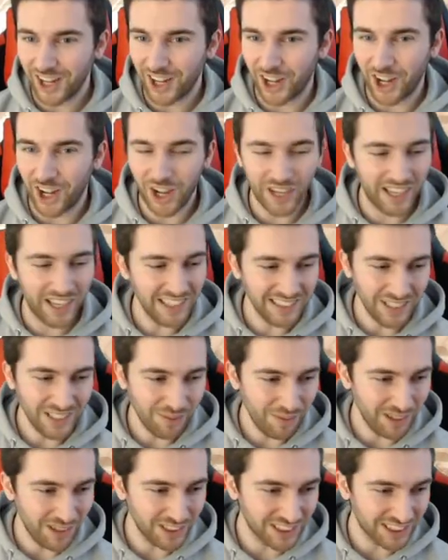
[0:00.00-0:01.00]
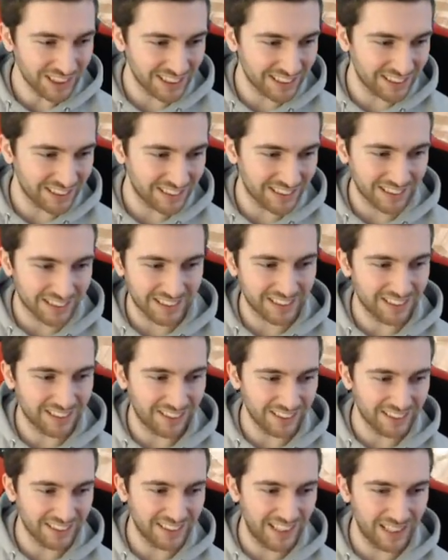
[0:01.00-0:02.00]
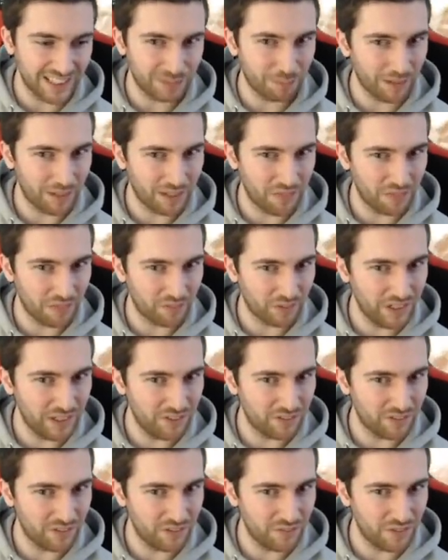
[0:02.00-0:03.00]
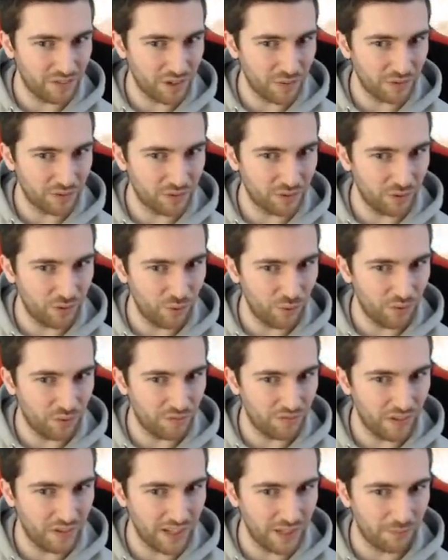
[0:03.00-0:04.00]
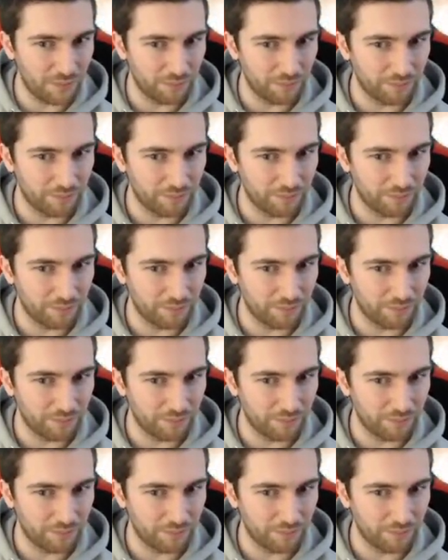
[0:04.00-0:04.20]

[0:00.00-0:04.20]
I guess I might just start snatchbacking threes even though it's on Hall of Fame.